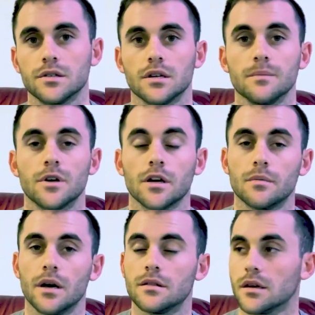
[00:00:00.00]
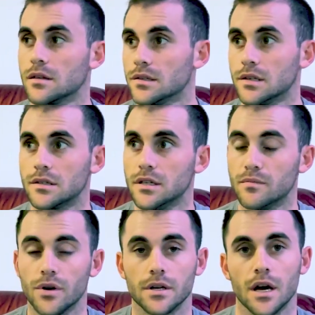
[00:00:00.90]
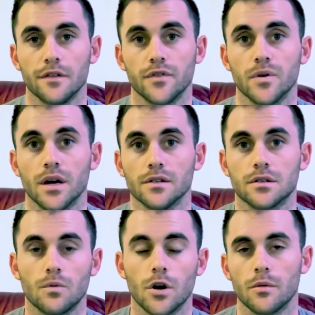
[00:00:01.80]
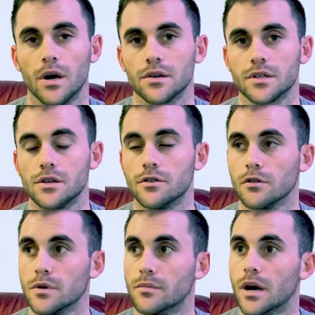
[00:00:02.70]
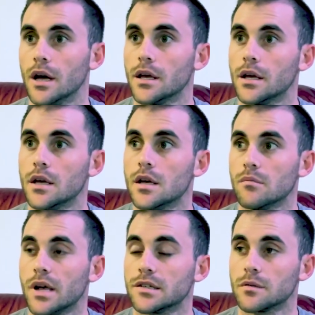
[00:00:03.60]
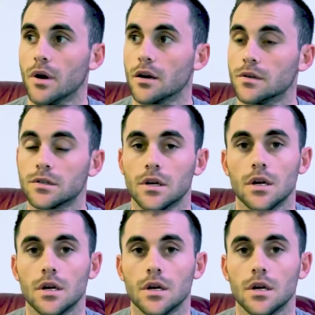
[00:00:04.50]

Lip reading: And I'm talking about like the 16.9 fluid ounce water bottles that you normally buy, plastic bottles.